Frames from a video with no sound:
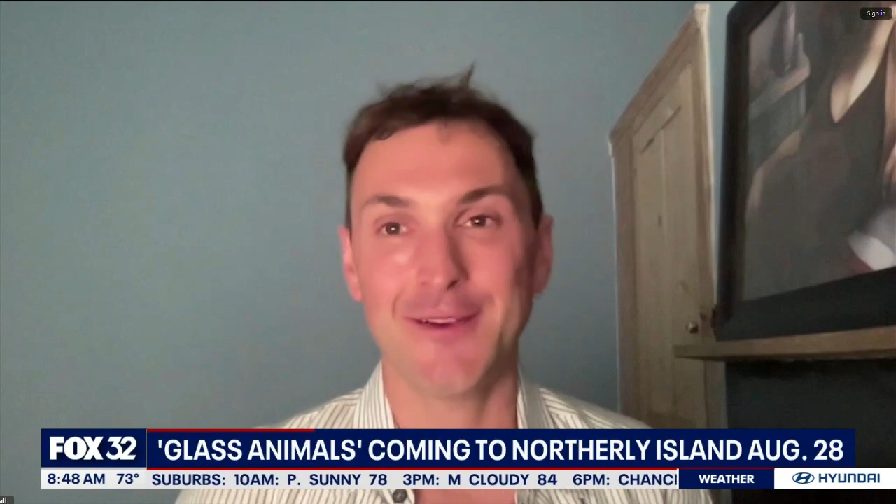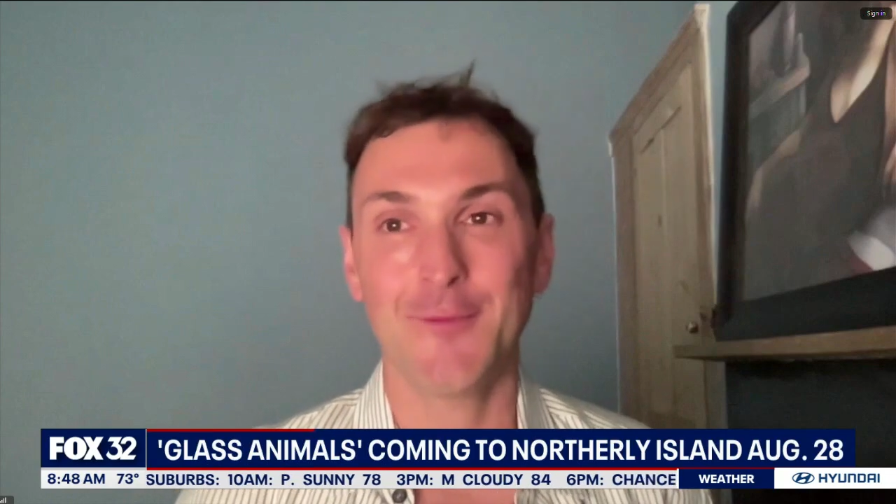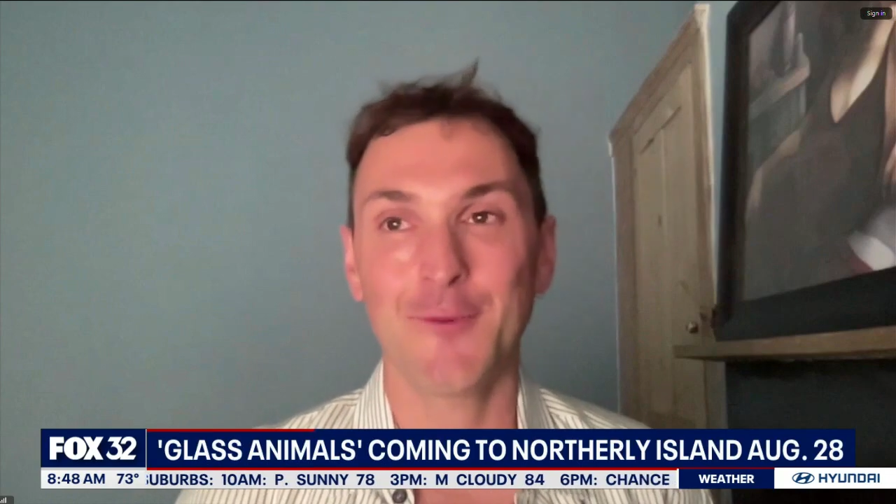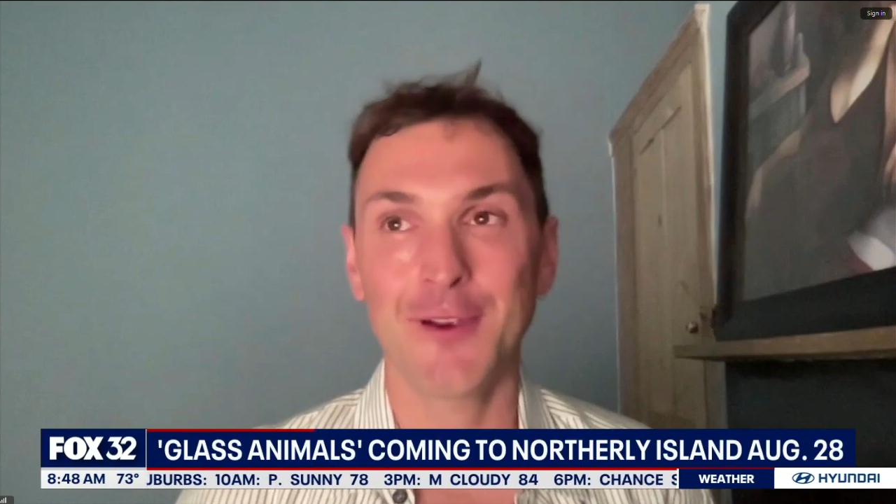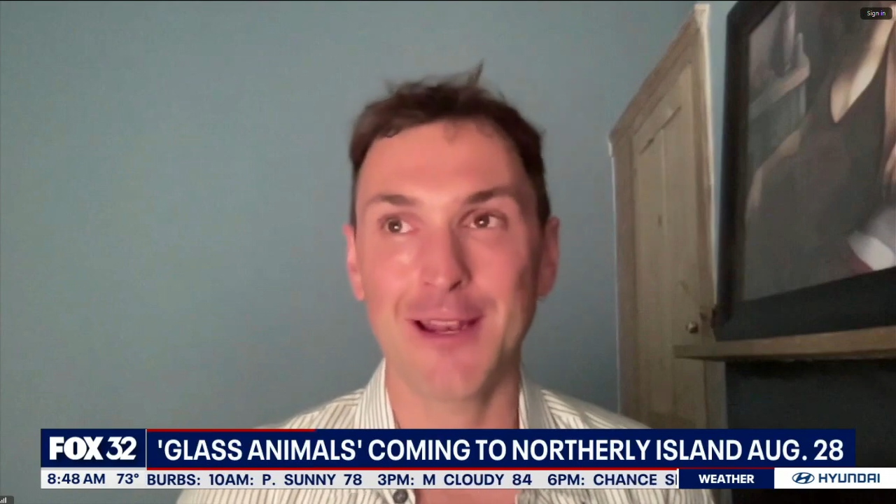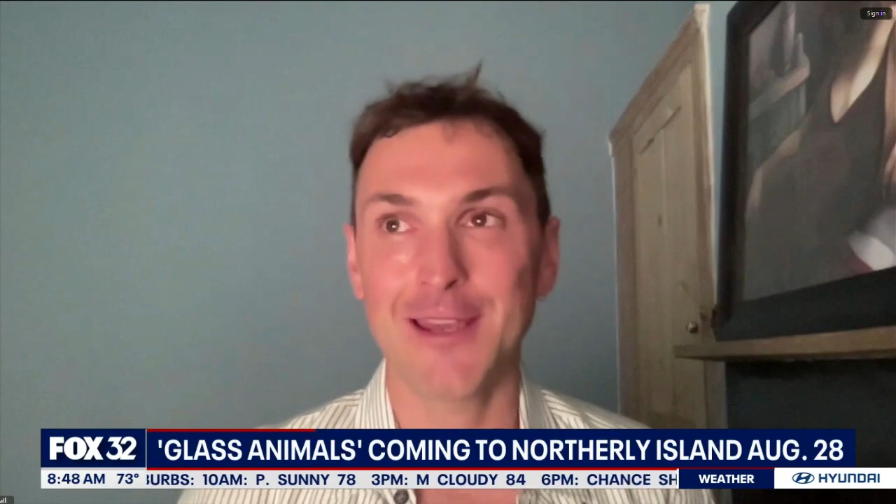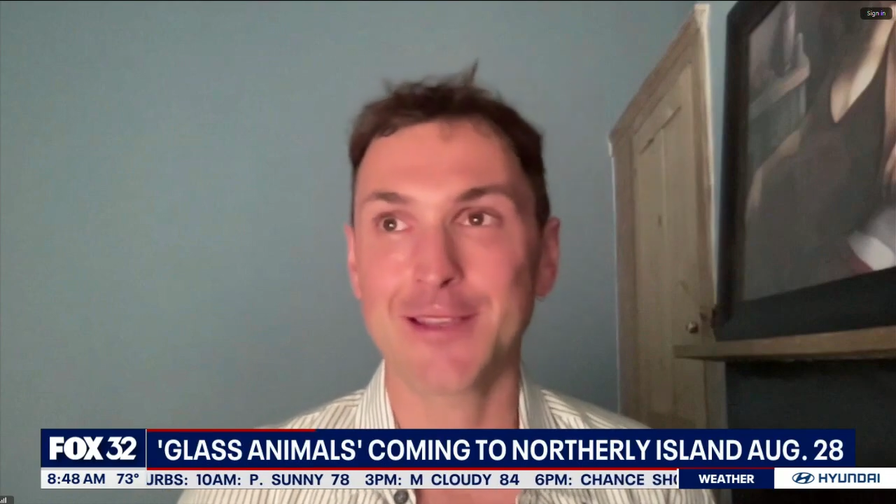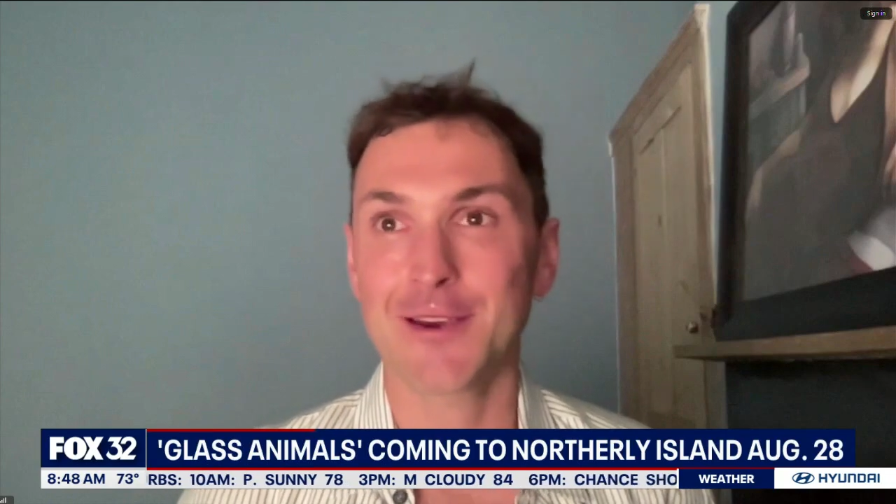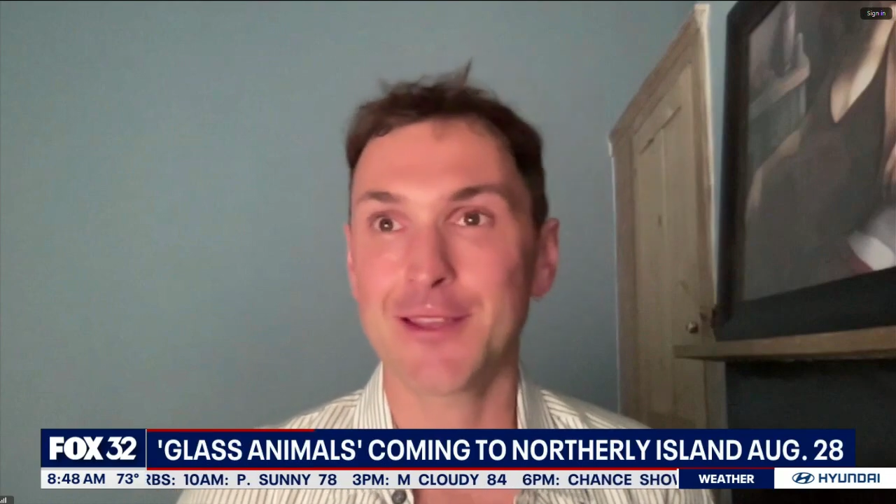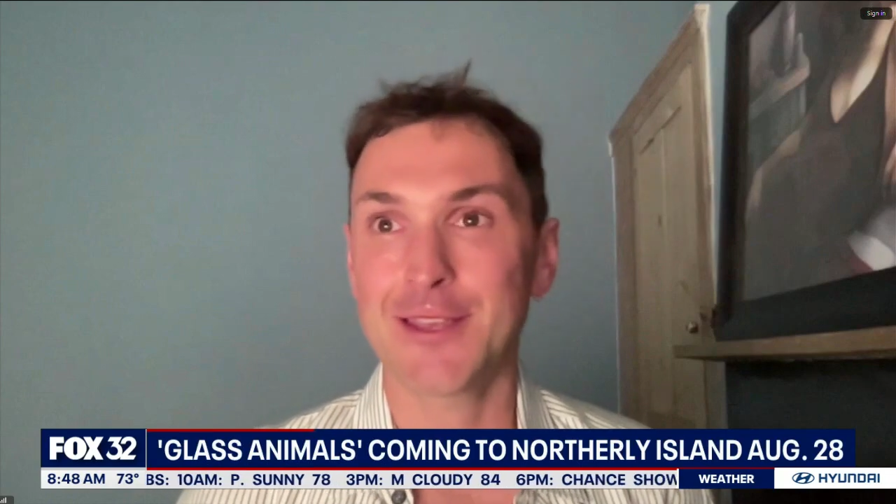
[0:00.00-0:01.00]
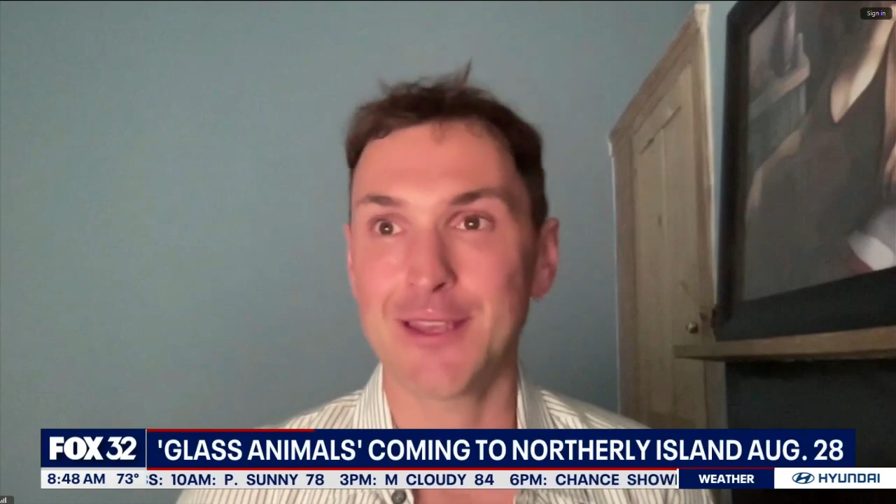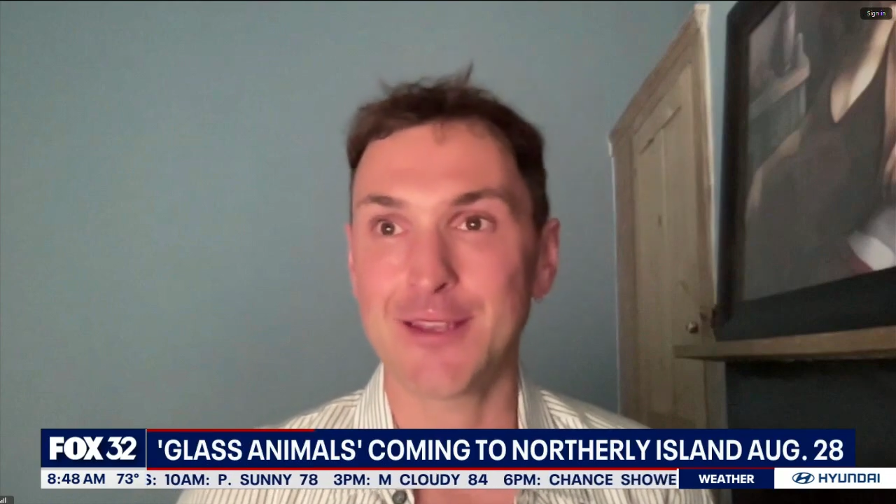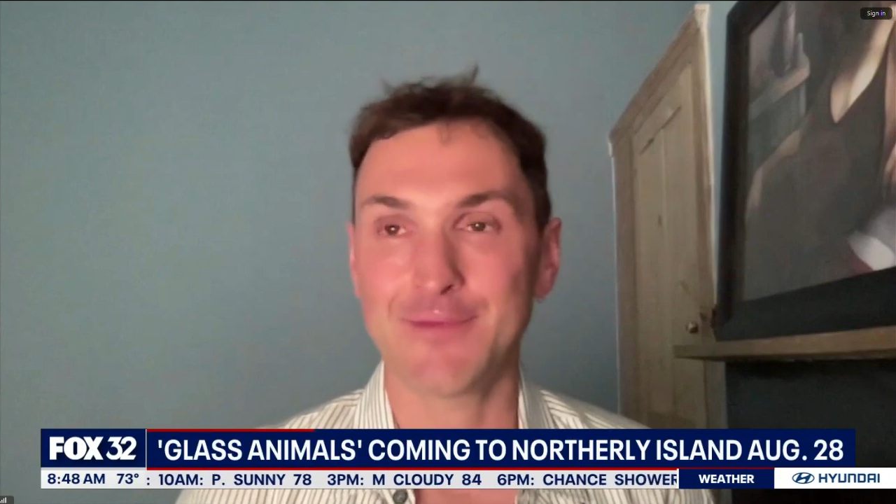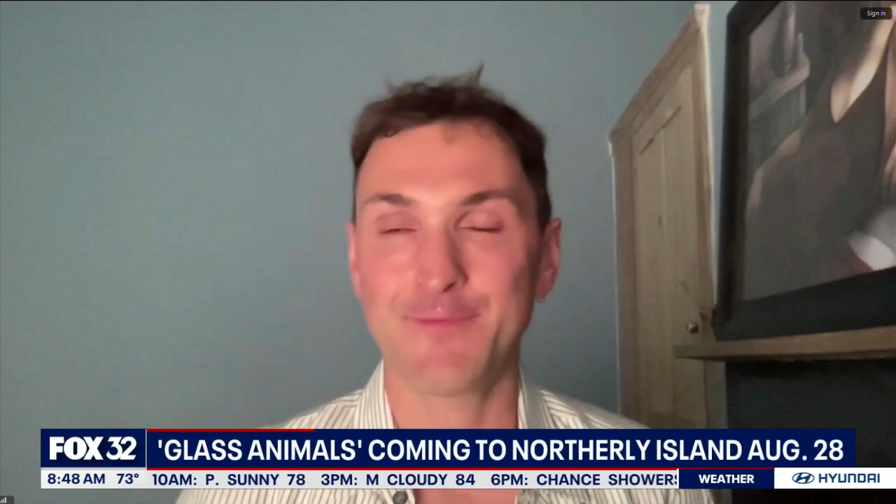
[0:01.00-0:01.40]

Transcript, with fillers: I'm really excited.